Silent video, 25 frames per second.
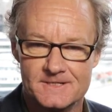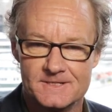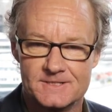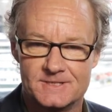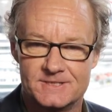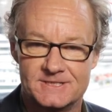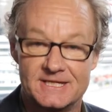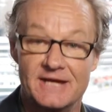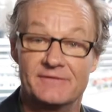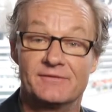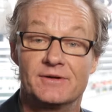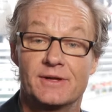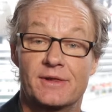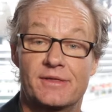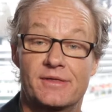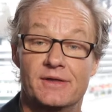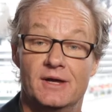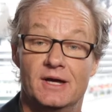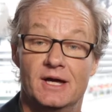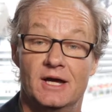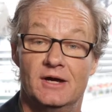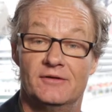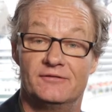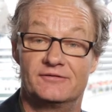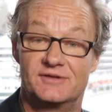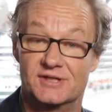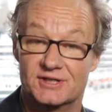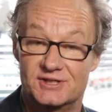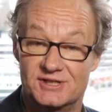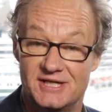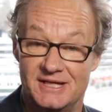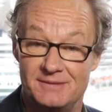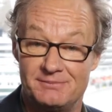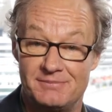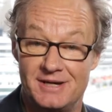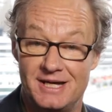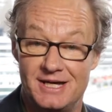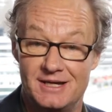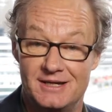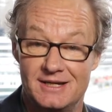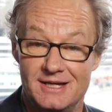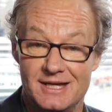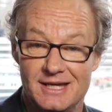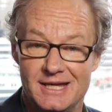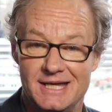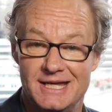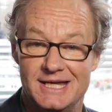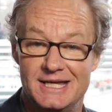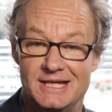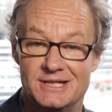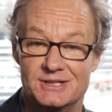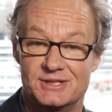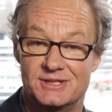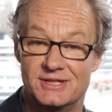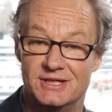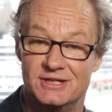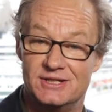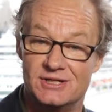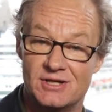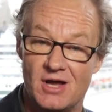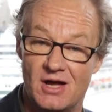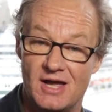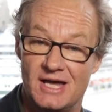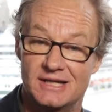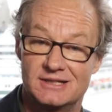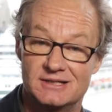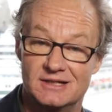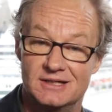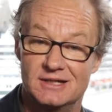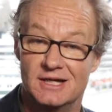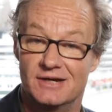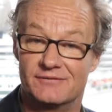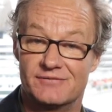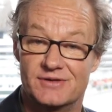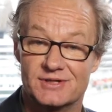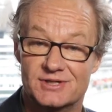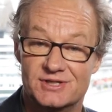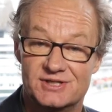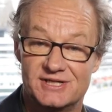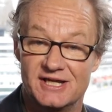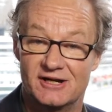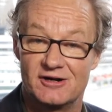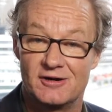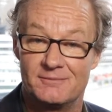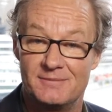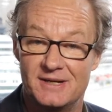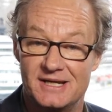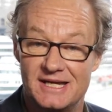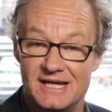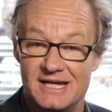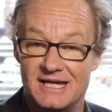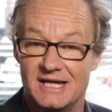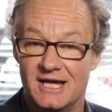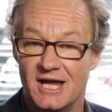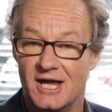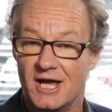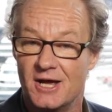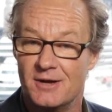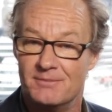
7th of December is the night of the ceremony.